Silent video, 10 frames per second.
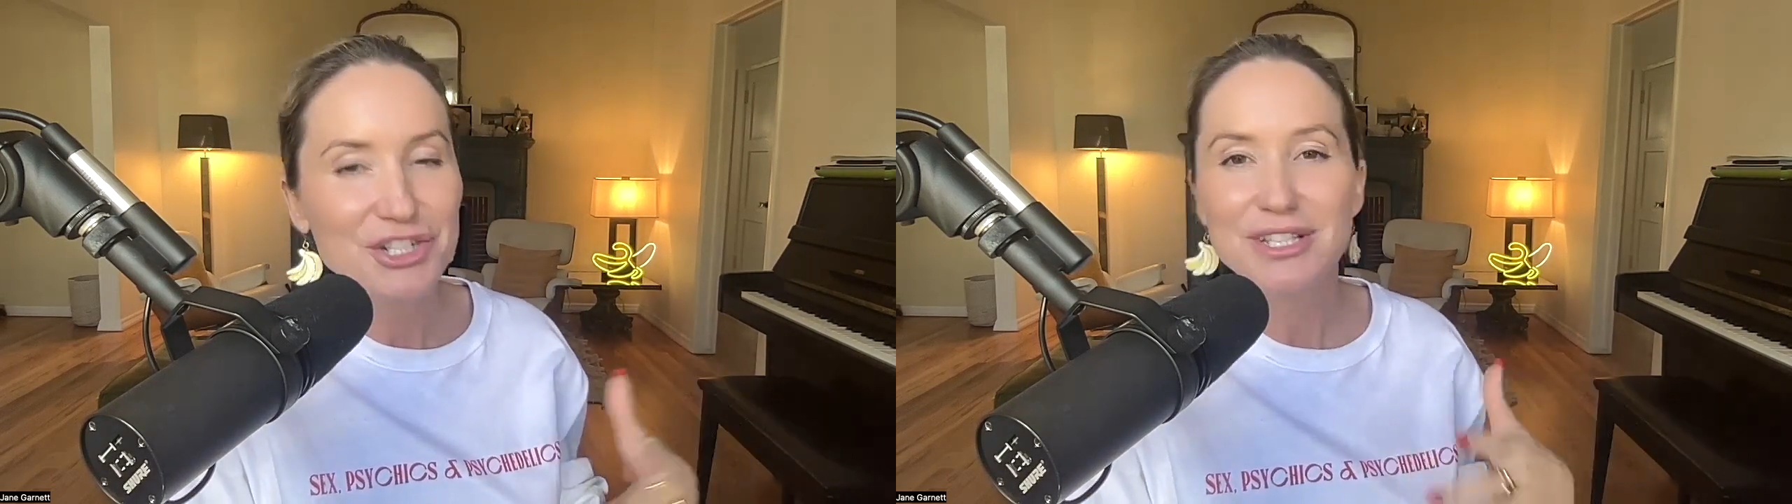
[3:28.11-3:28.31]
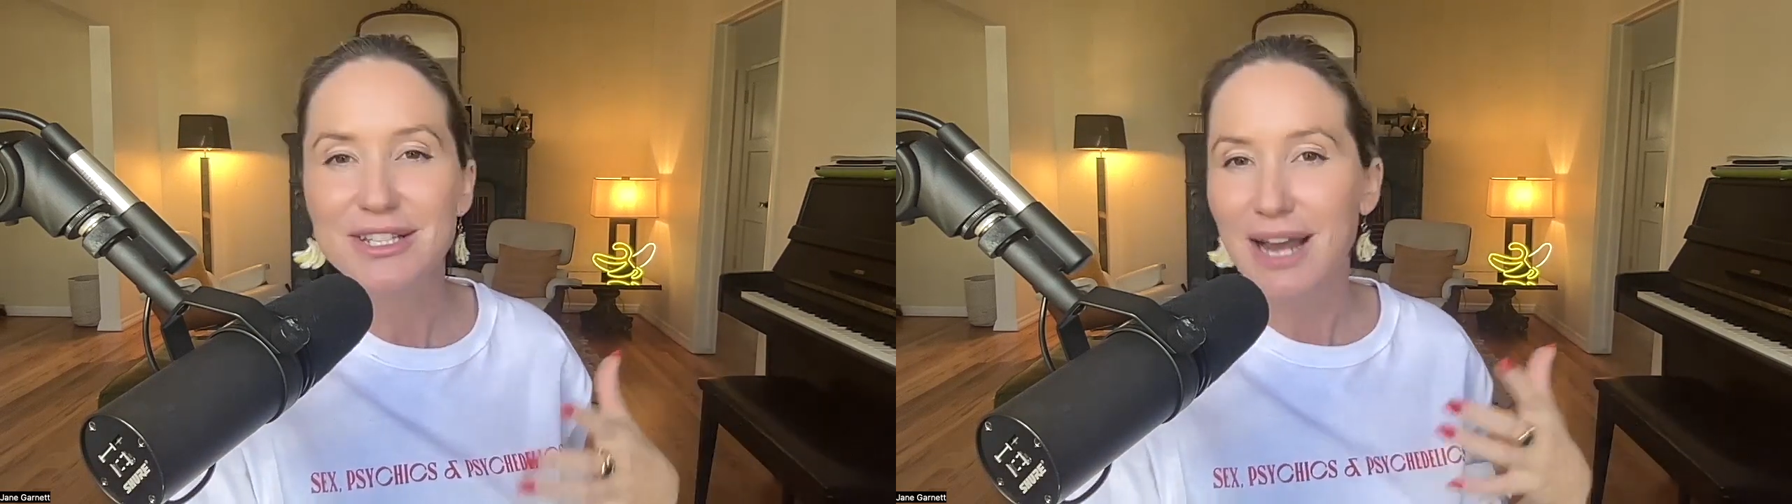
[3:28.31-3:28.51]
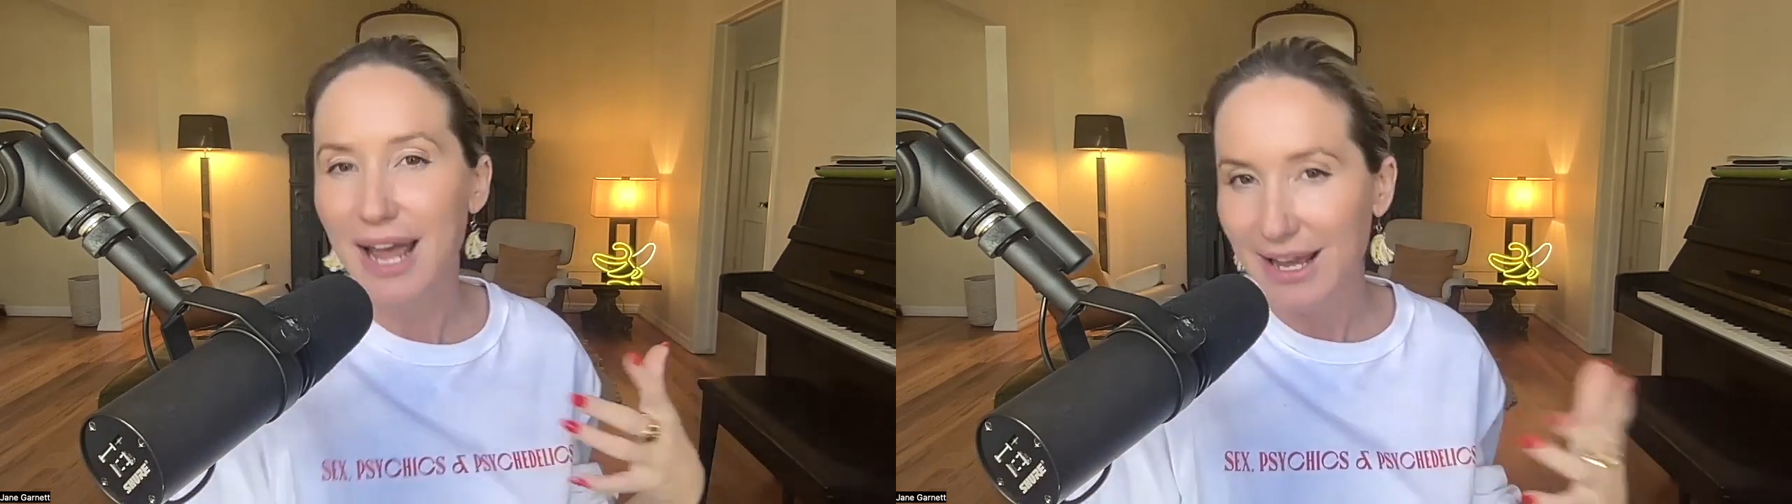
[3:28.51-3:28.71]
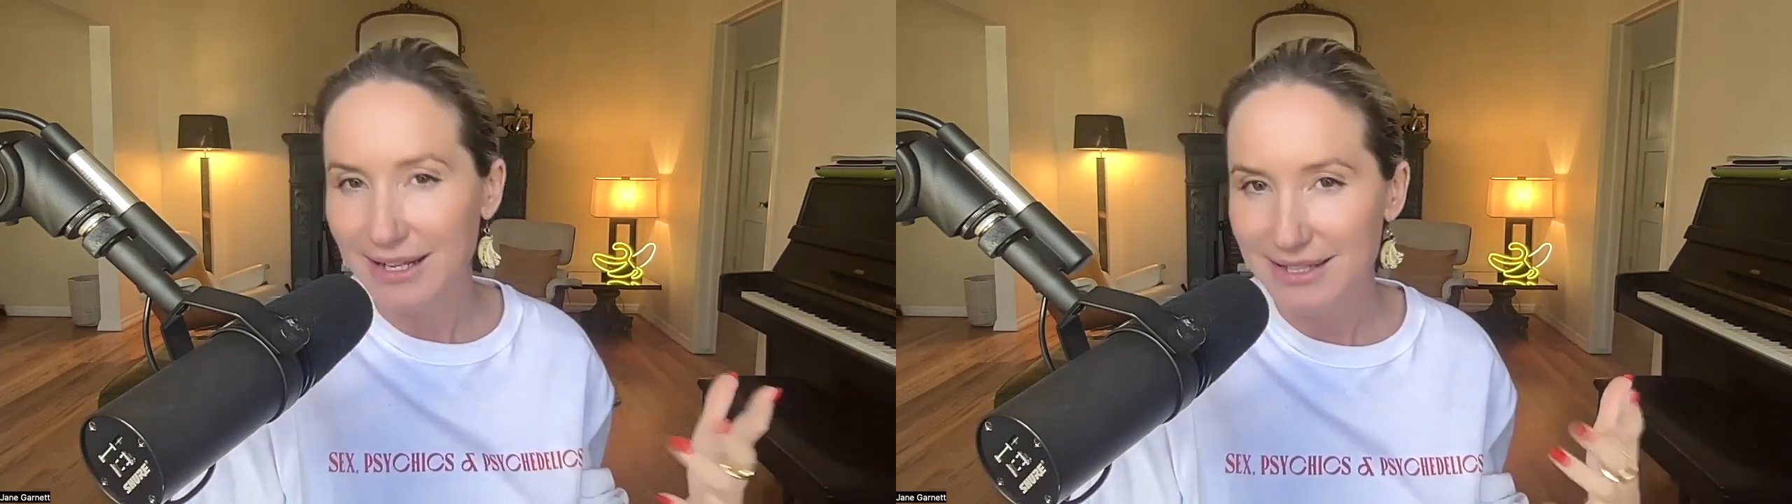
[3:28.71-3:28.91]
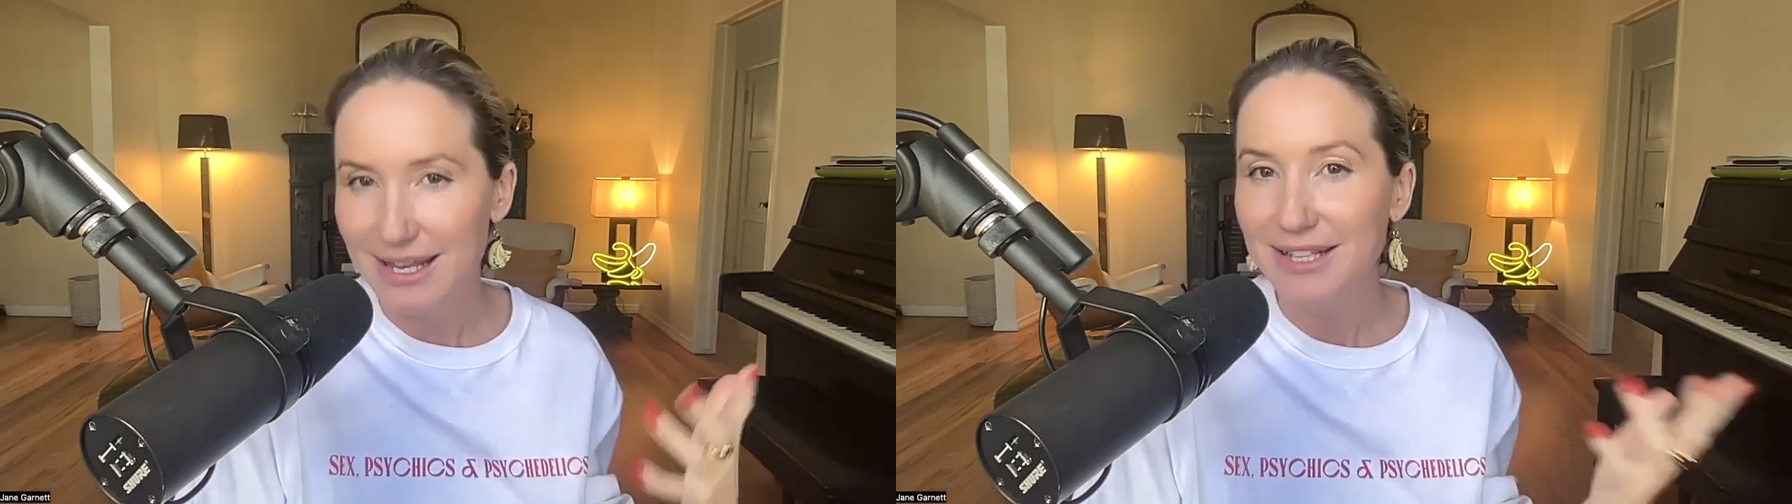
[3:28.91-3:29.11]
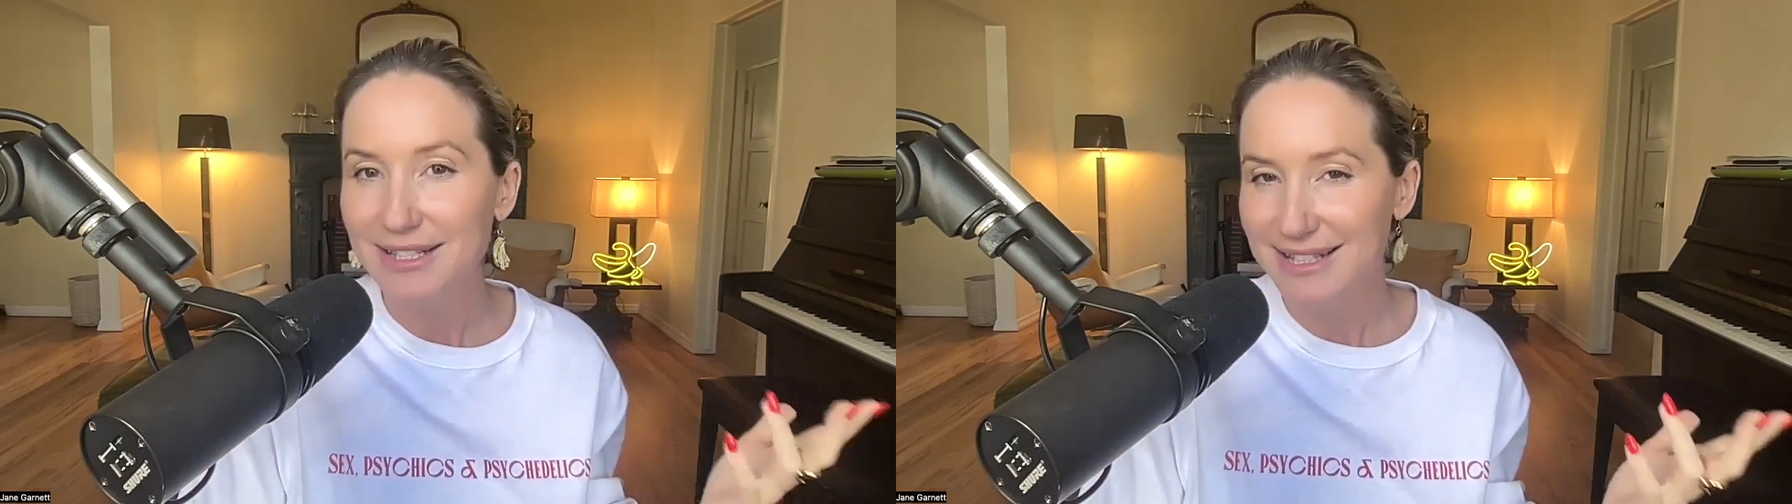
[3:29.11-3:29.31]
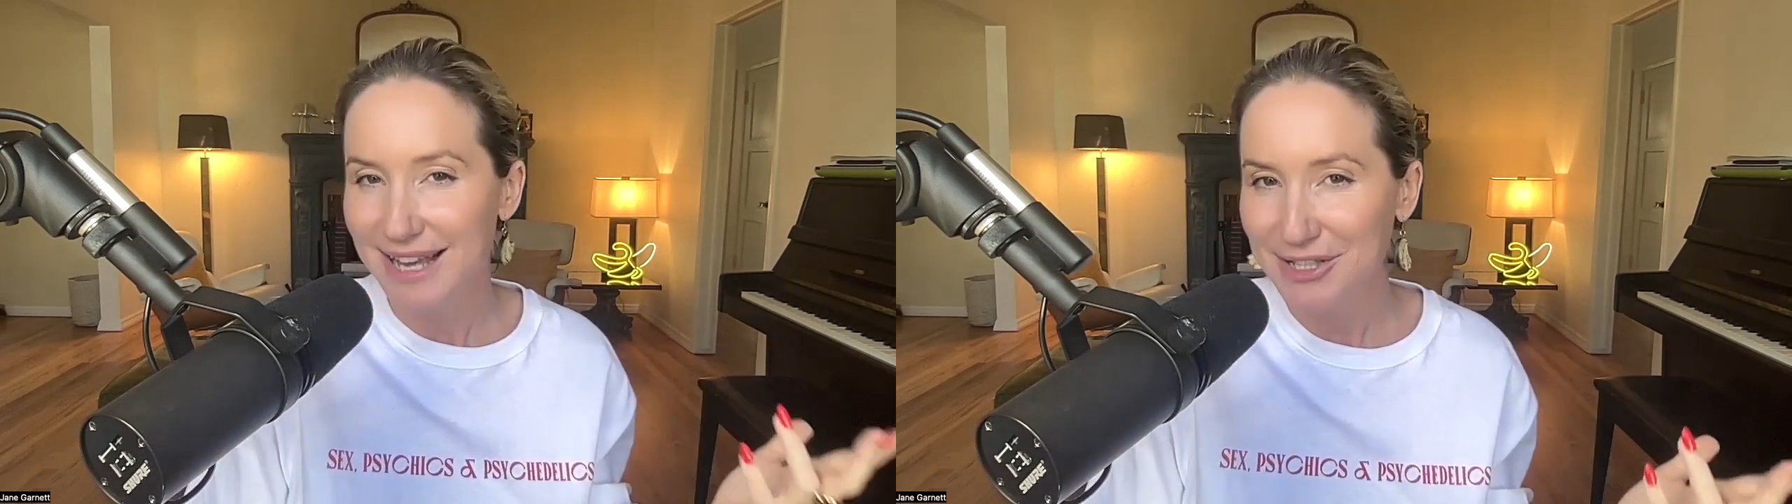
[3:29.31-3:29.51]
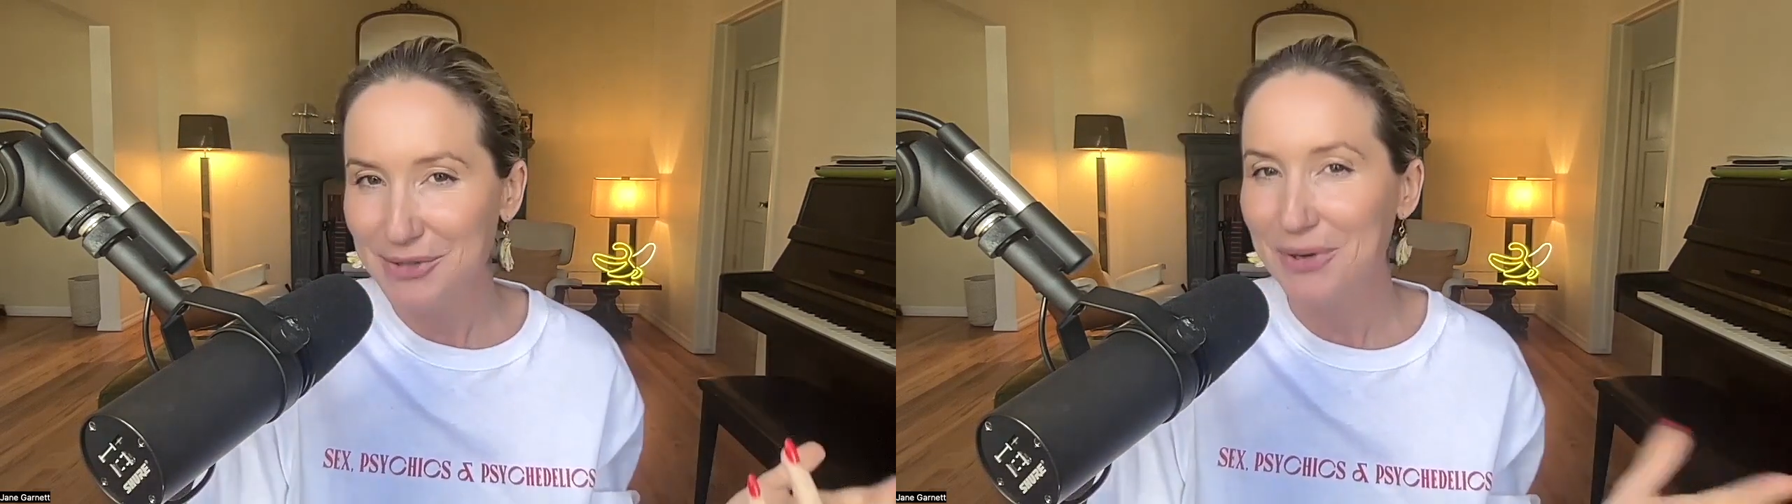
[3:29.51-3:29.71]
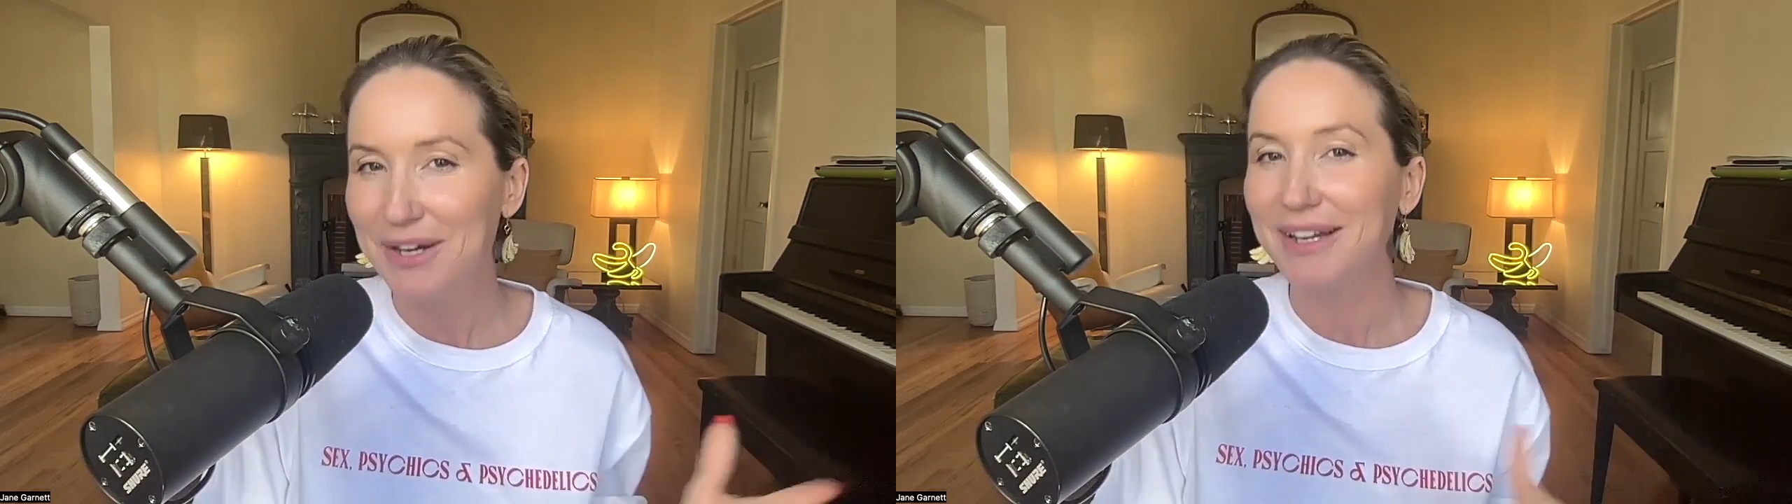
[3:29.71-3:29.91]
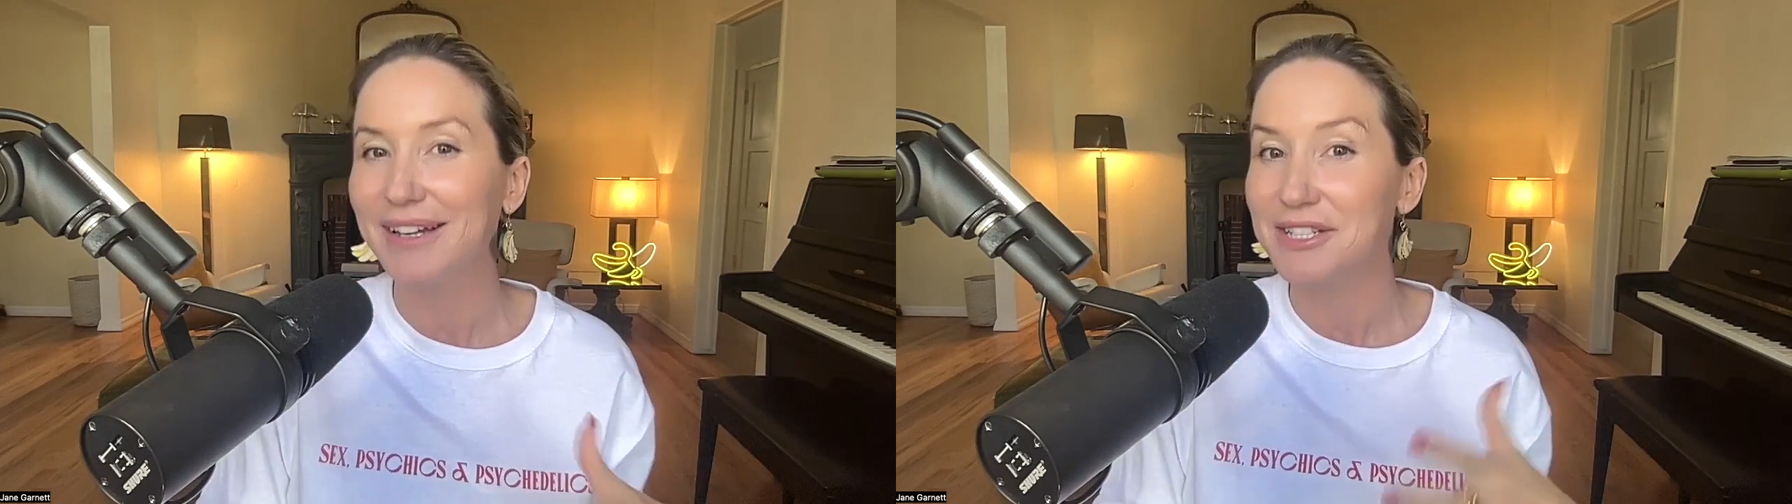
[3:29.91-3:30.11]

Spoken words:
She's an ex-sex worker